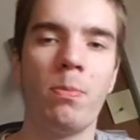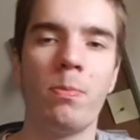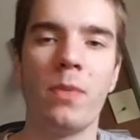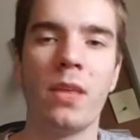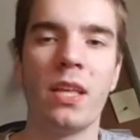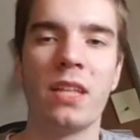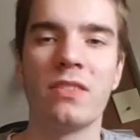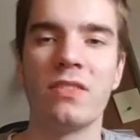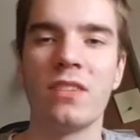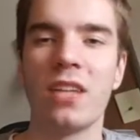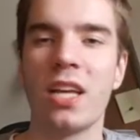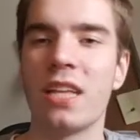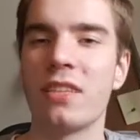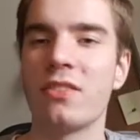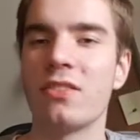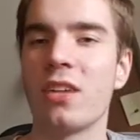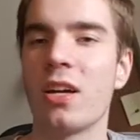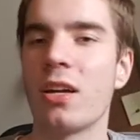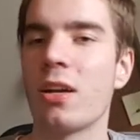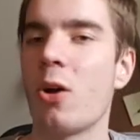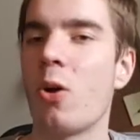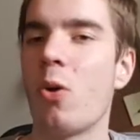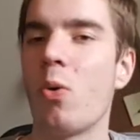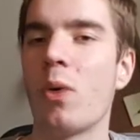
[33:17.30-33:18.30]
it's
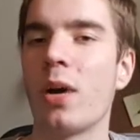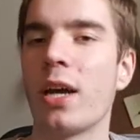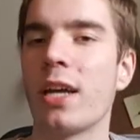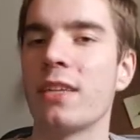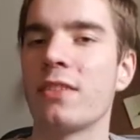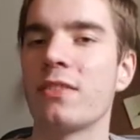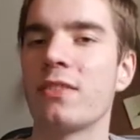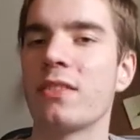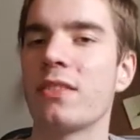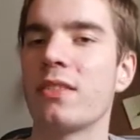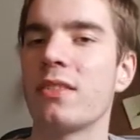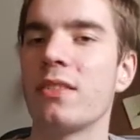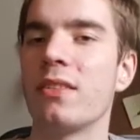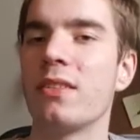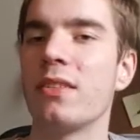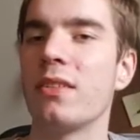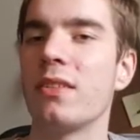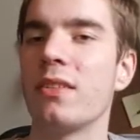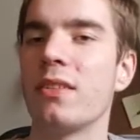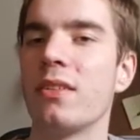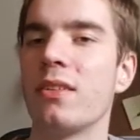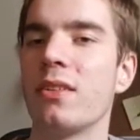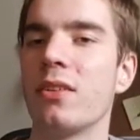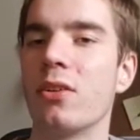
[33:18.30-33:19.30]
not always
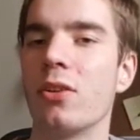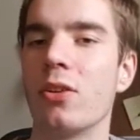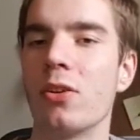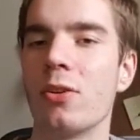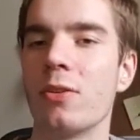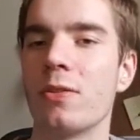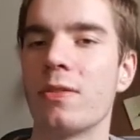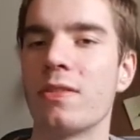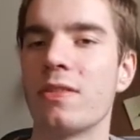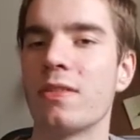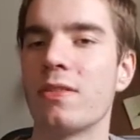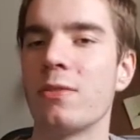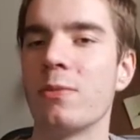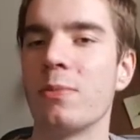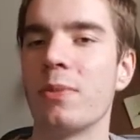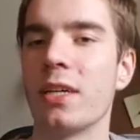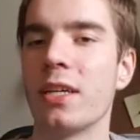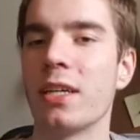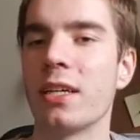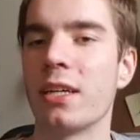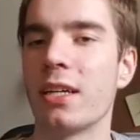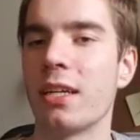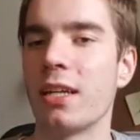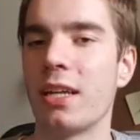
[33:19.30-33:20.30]
good to
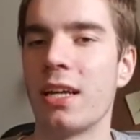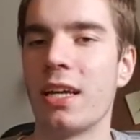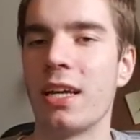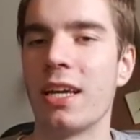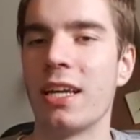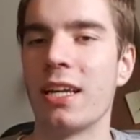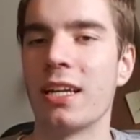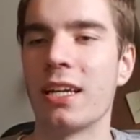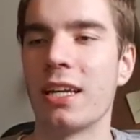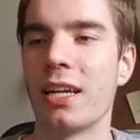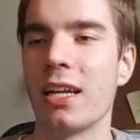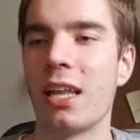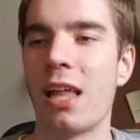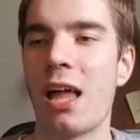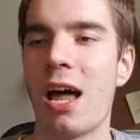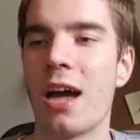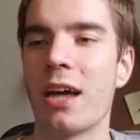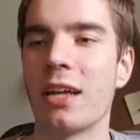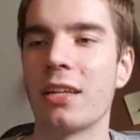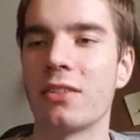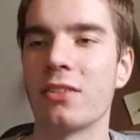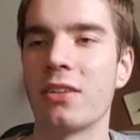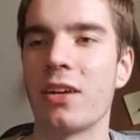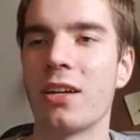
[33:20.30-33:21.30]
be in an
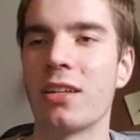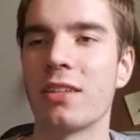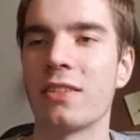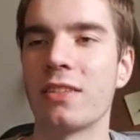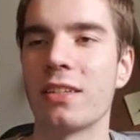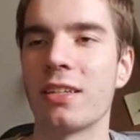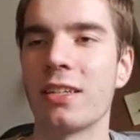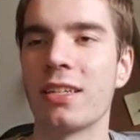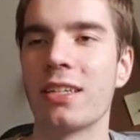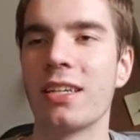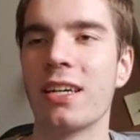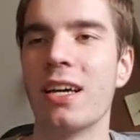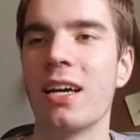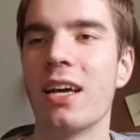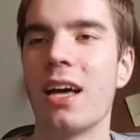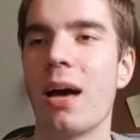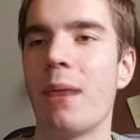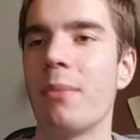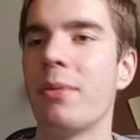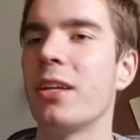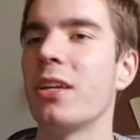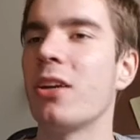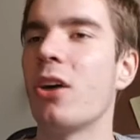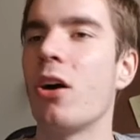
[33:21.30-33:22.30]
alliance, honestly.
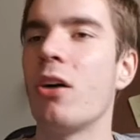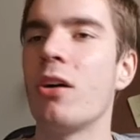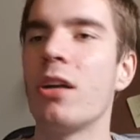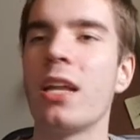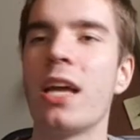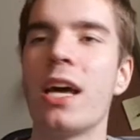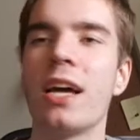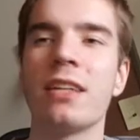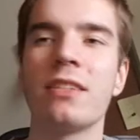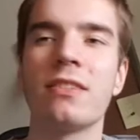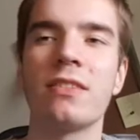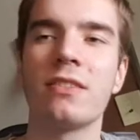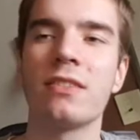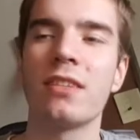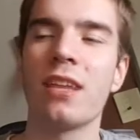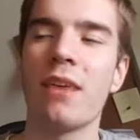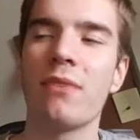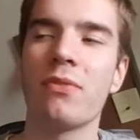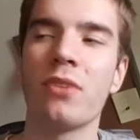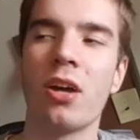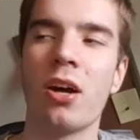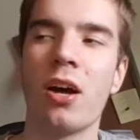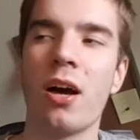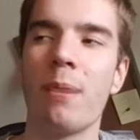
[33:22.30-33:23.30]
I mean, all alliances
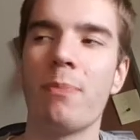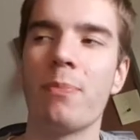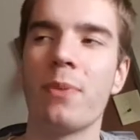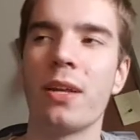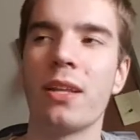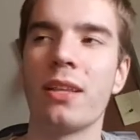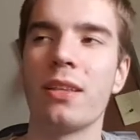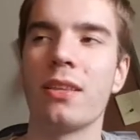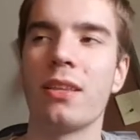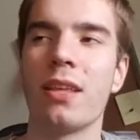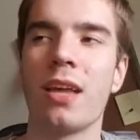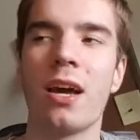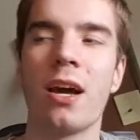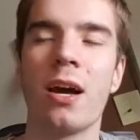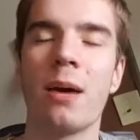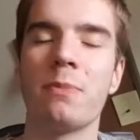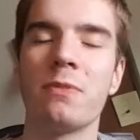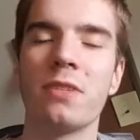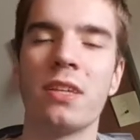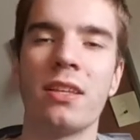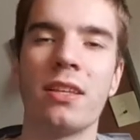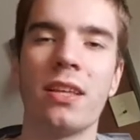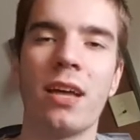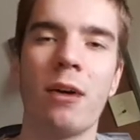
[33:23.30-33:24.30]
have their
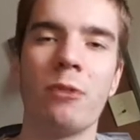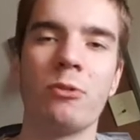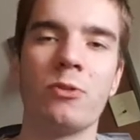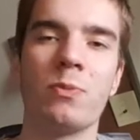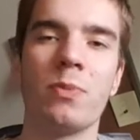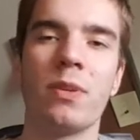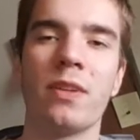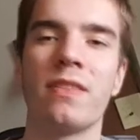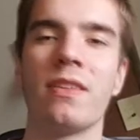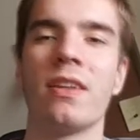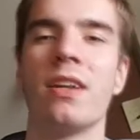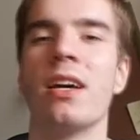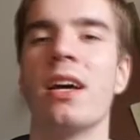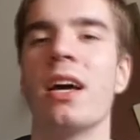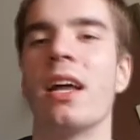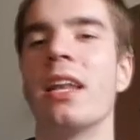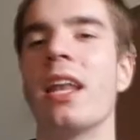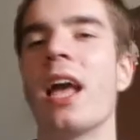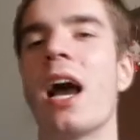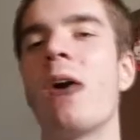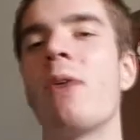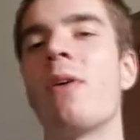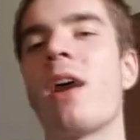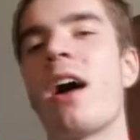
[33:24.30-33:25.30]
ups and downs, but
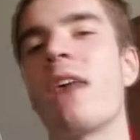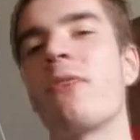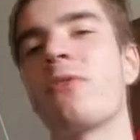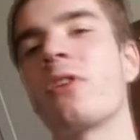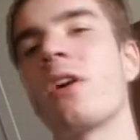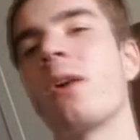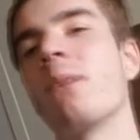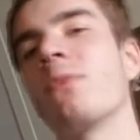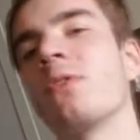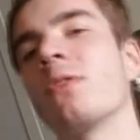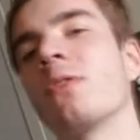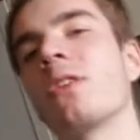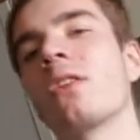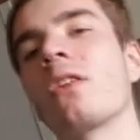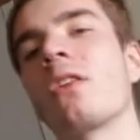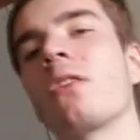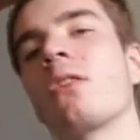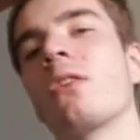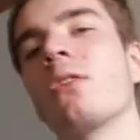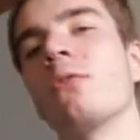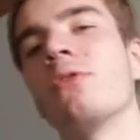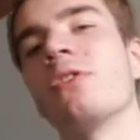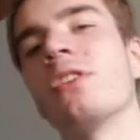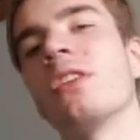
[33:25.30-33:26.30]
now I've come to the
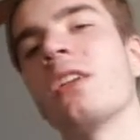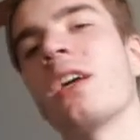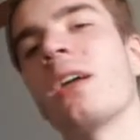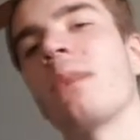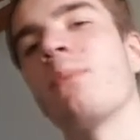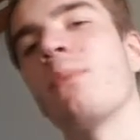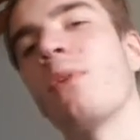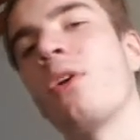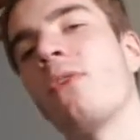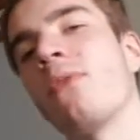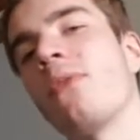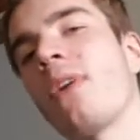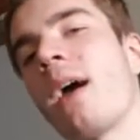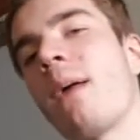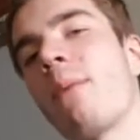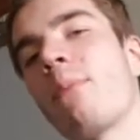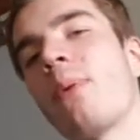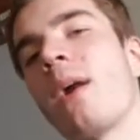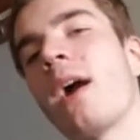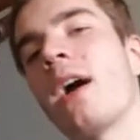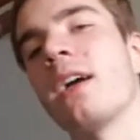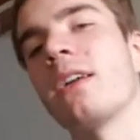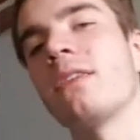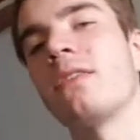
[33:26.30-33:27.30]
conclusion that both
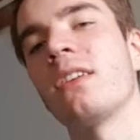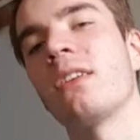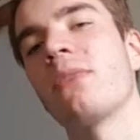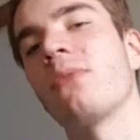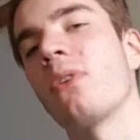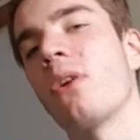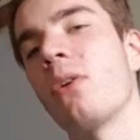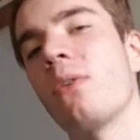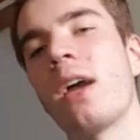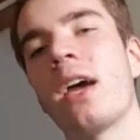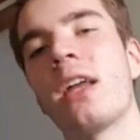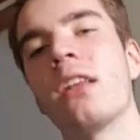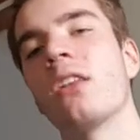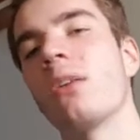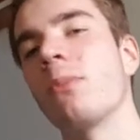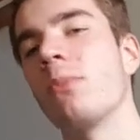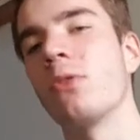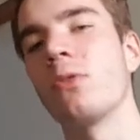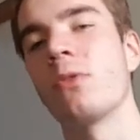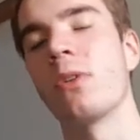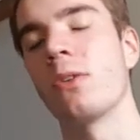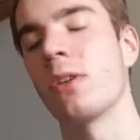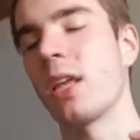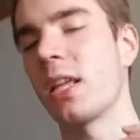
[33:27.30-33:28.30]
Empire, TFO, and
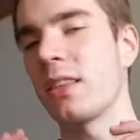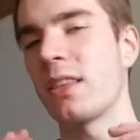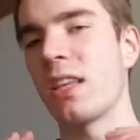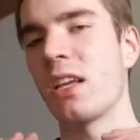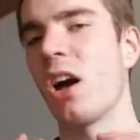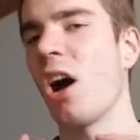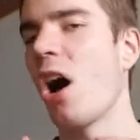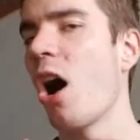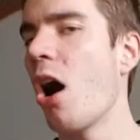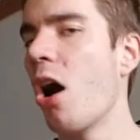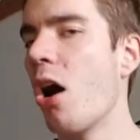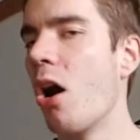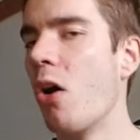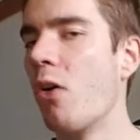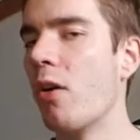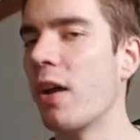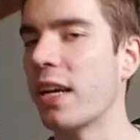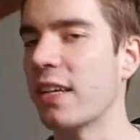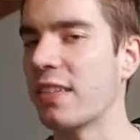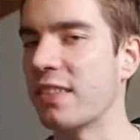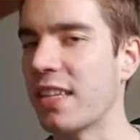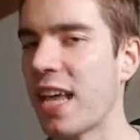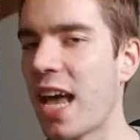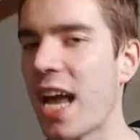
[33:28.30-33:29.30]
NWO, that they are all
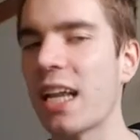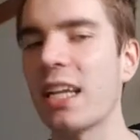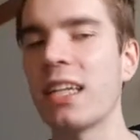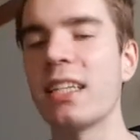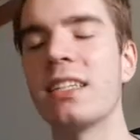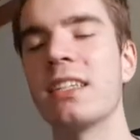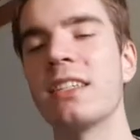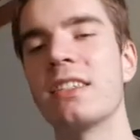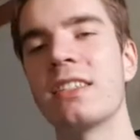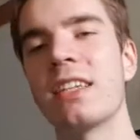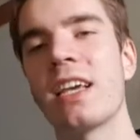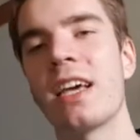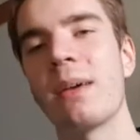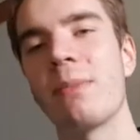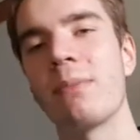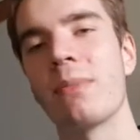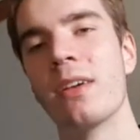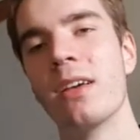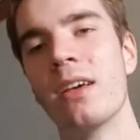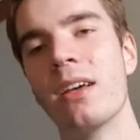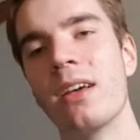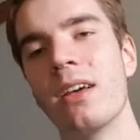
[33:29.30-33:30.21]
exactly the same.